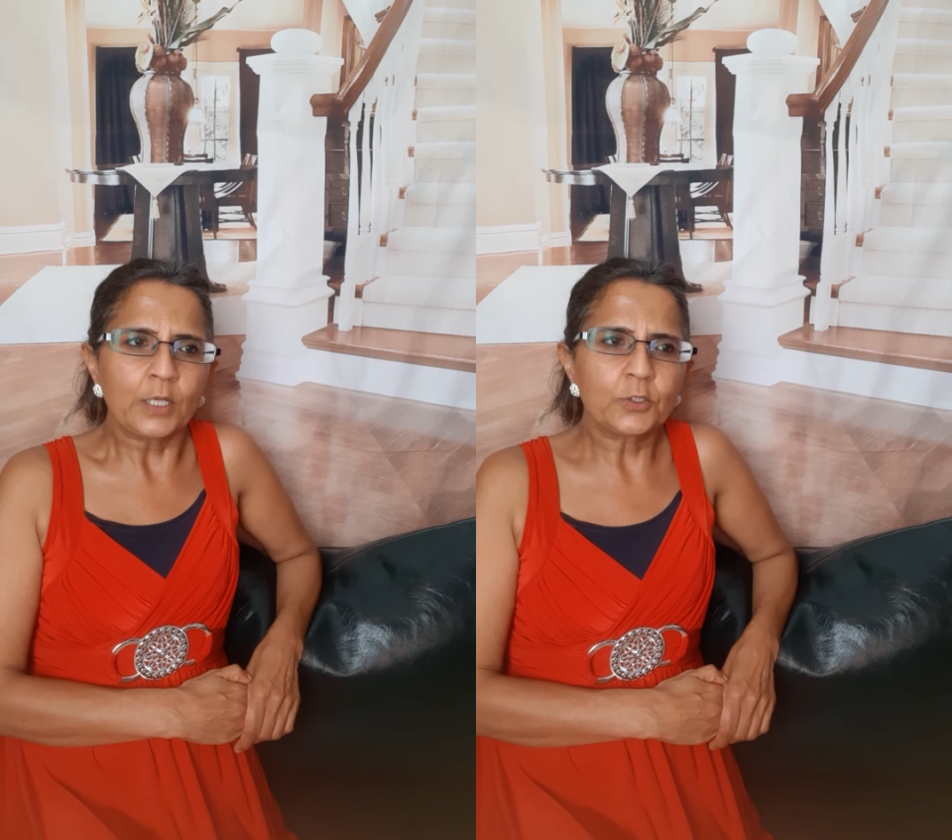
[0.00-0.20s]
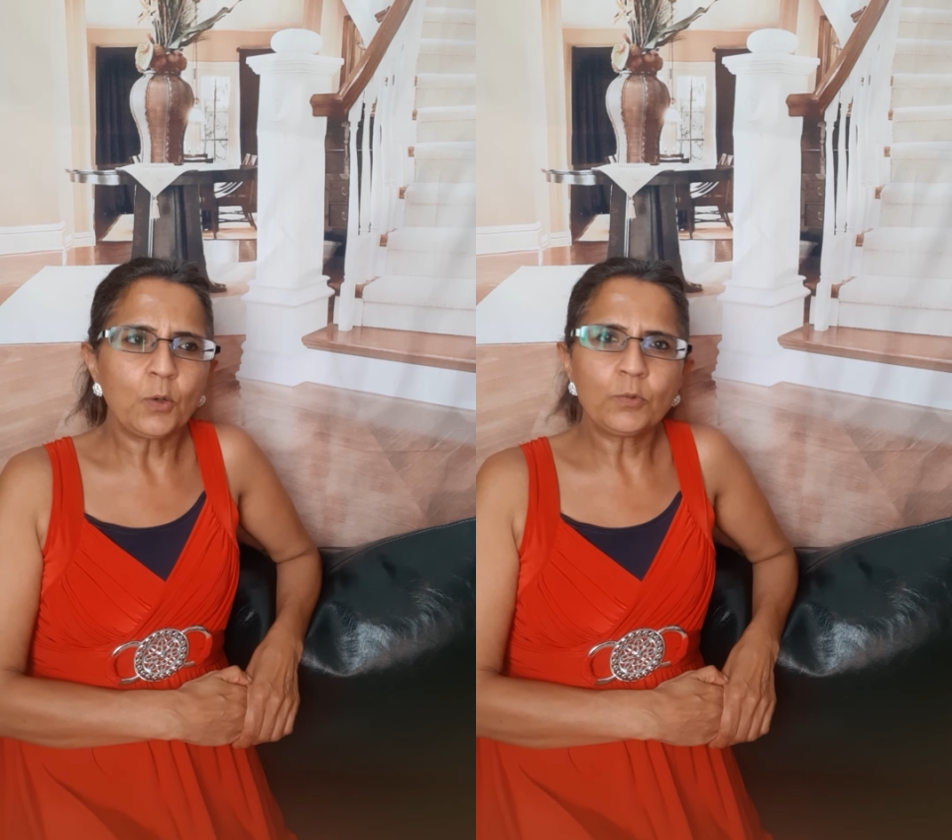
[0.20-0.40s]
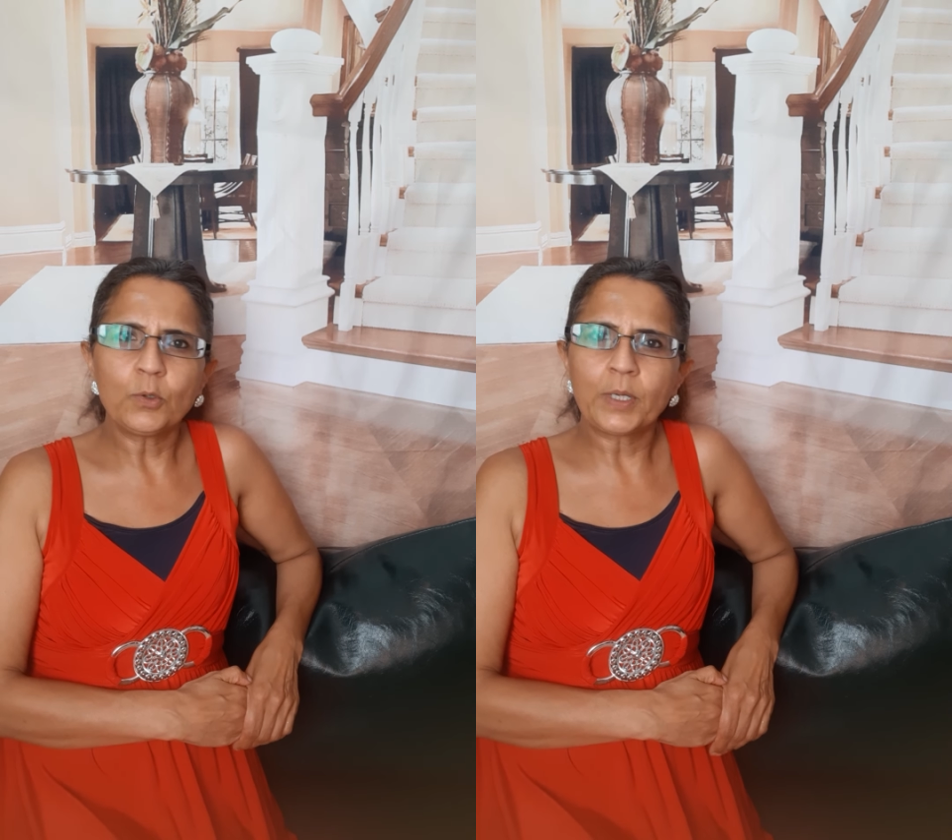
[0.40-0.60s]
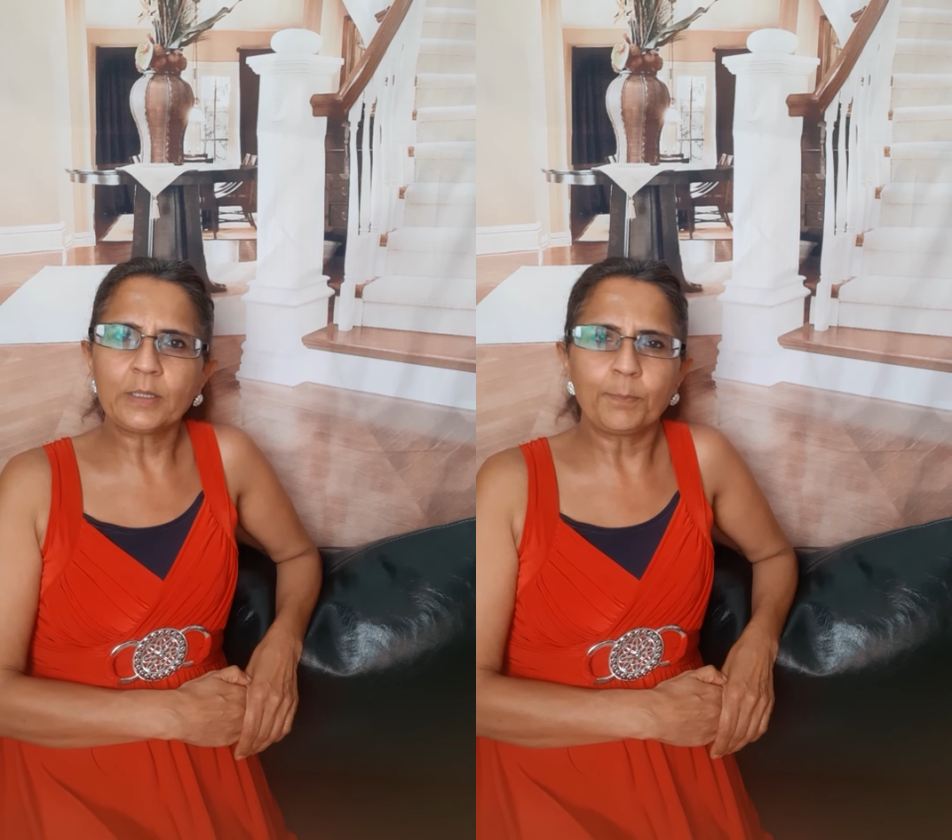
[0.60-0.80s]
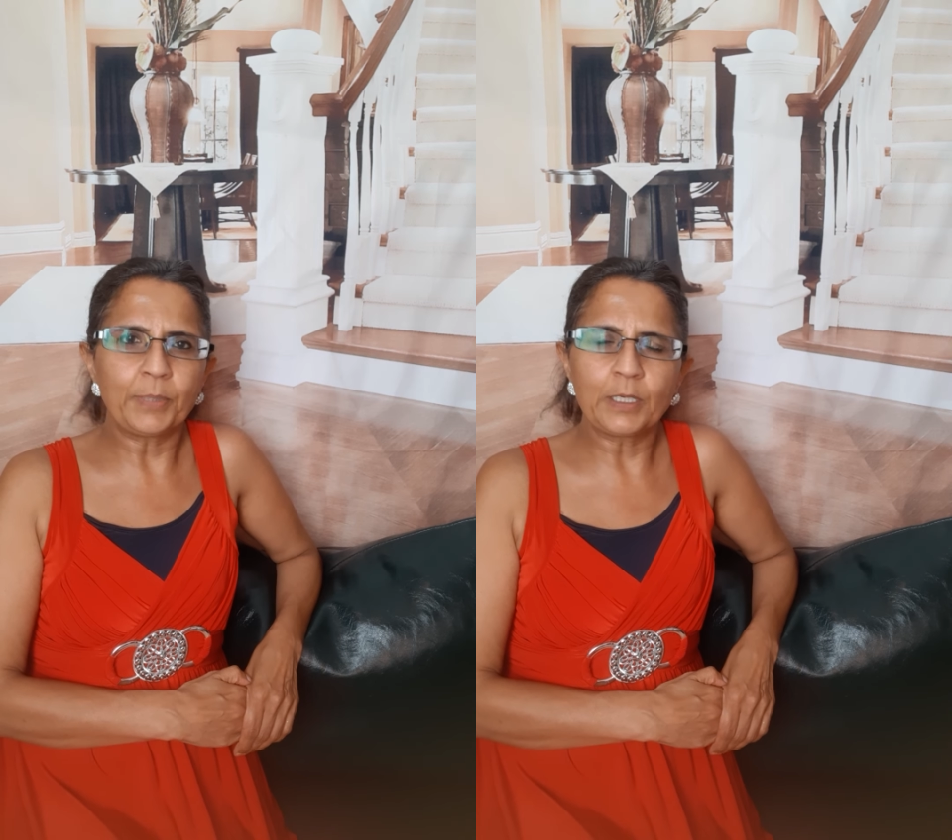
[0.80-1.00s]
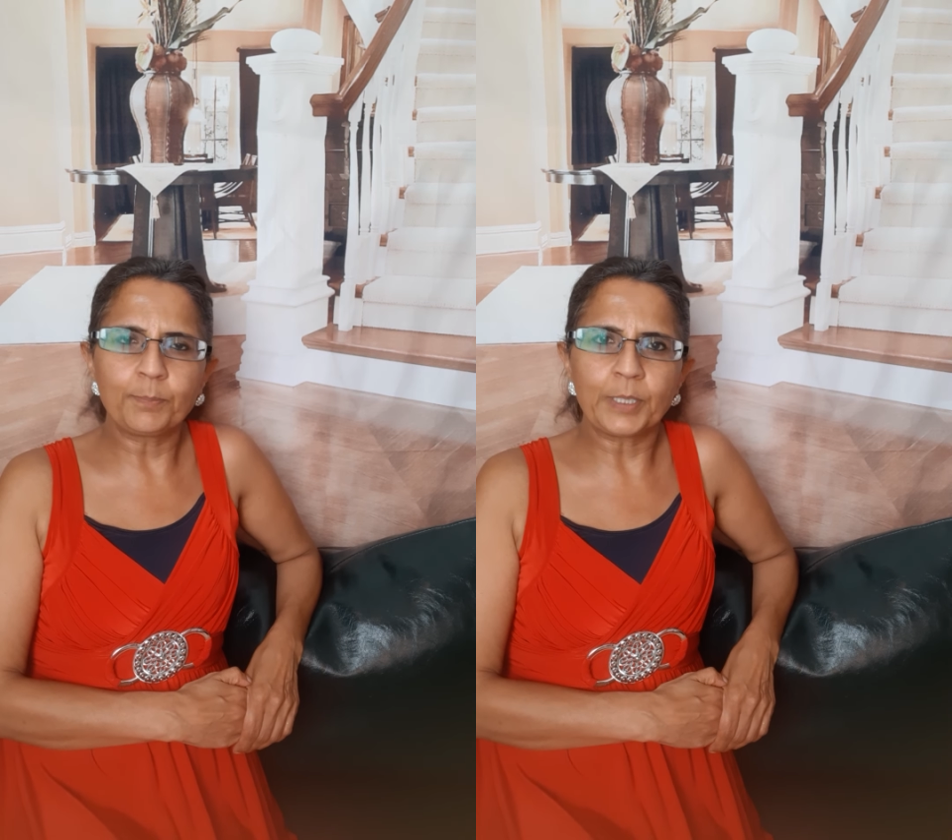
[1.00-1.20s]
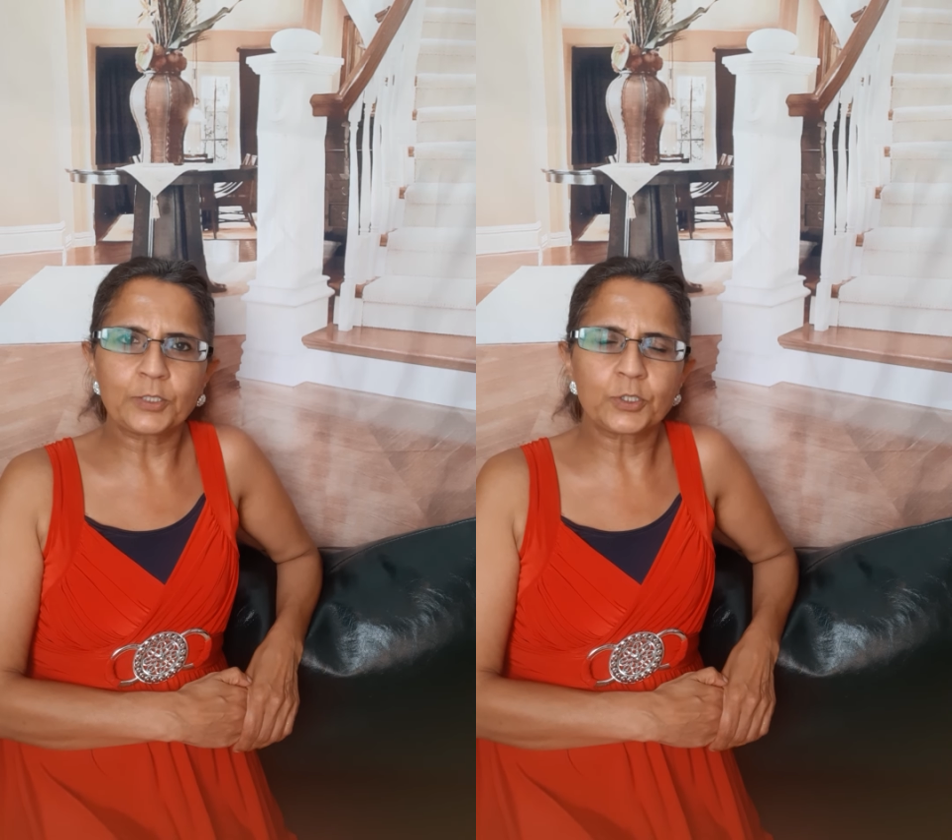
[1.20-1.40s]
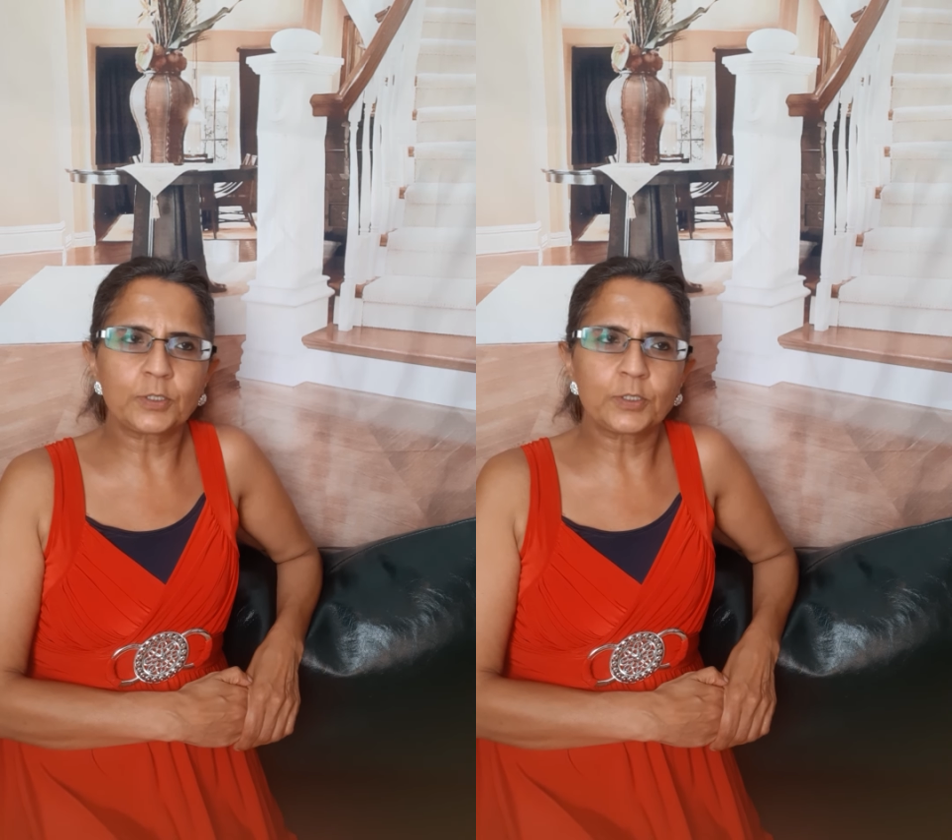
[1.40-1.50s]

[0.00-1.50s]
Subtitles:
Don't look at the bigger picture.